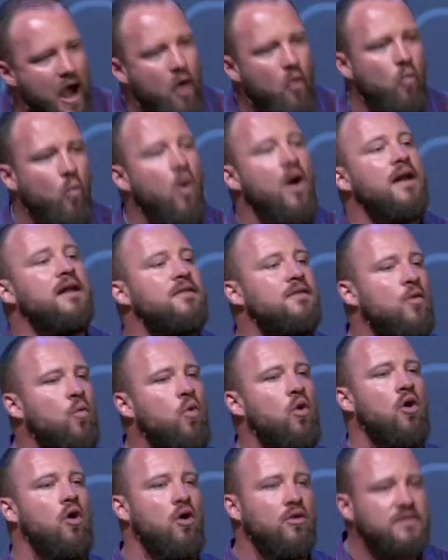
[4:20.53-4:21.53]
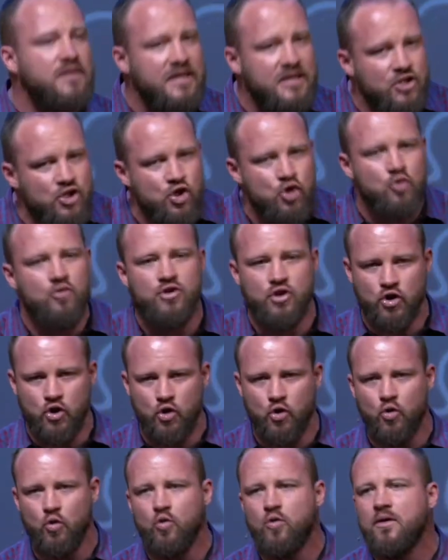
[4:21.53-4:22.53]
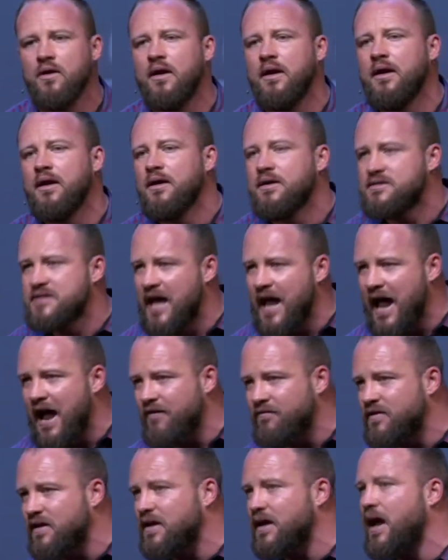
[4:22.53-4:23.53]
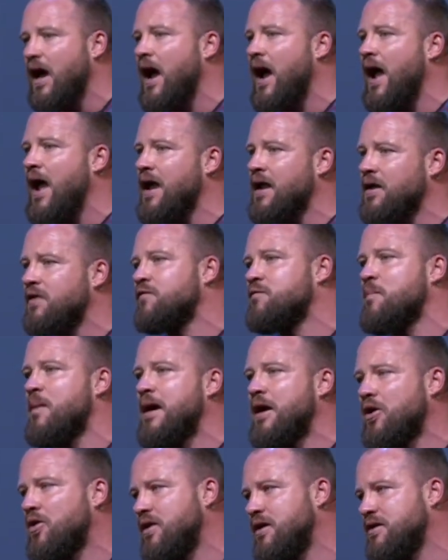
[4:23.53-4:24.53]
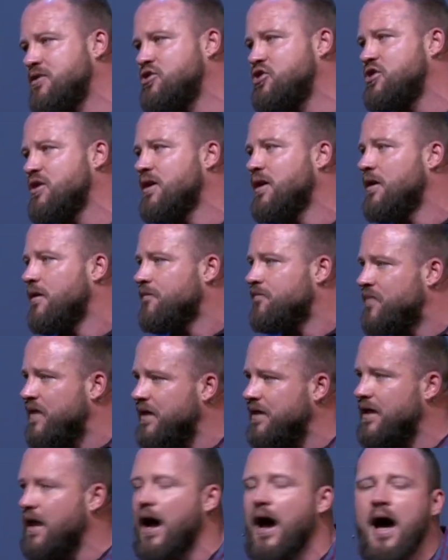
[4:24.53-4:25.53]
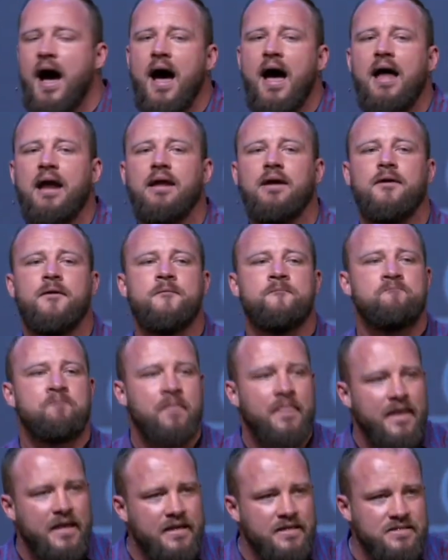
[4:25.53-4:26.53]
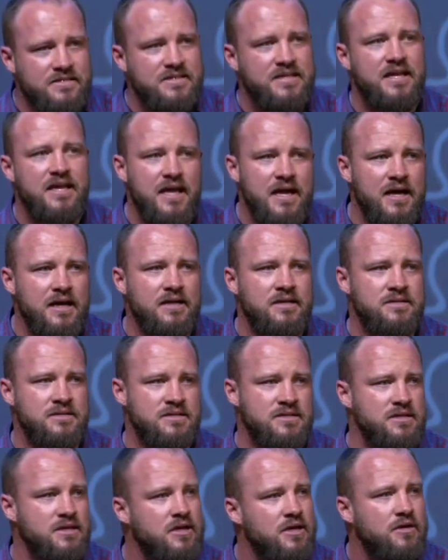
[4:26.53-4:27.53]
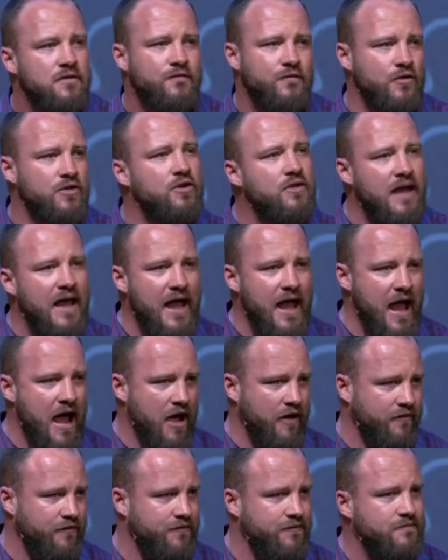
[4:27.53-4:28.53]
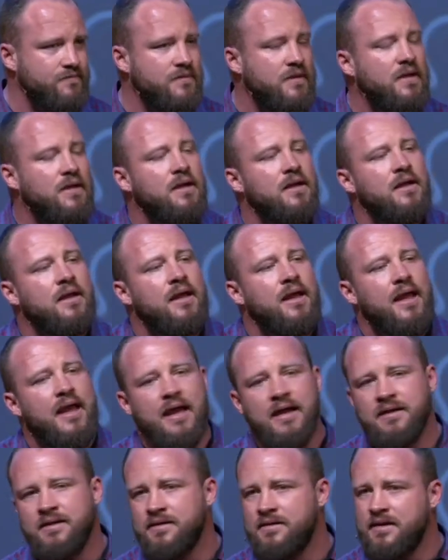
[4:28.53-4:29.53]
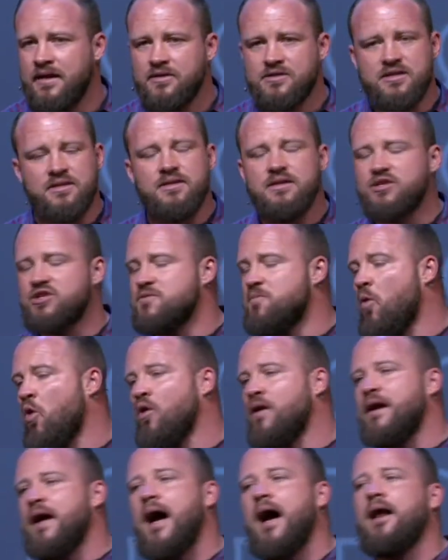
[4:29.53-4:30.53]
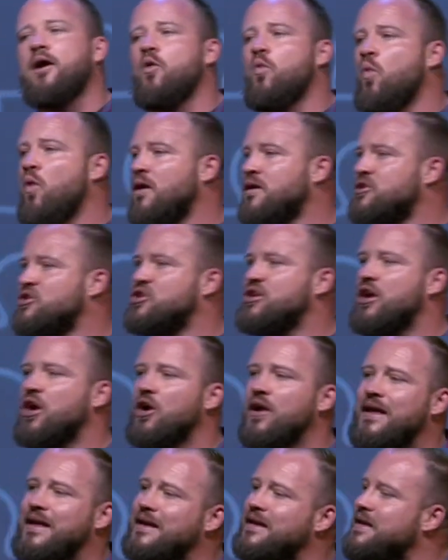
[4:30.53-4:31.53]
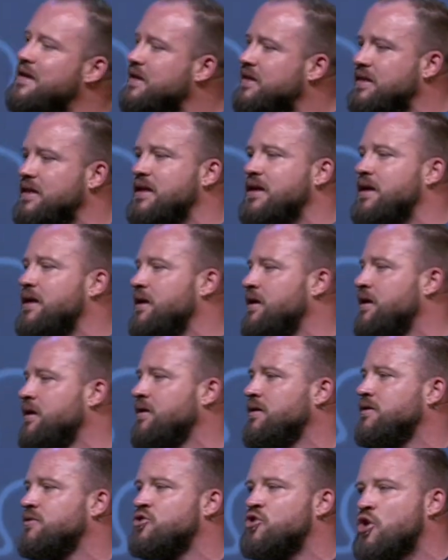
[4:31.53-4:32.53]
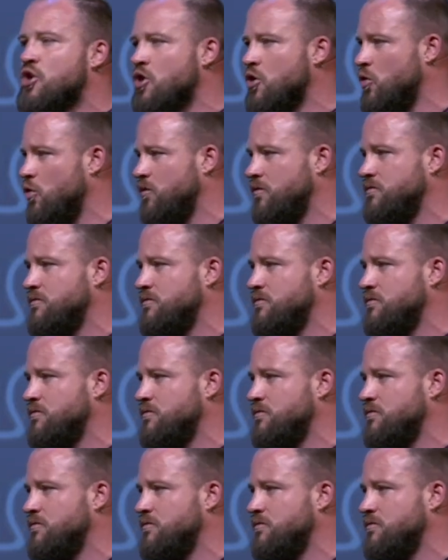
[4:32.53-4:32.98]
What in the world can you do to have the kind of marriage that God intends for you to have? And this morning, I don't want to share anything new.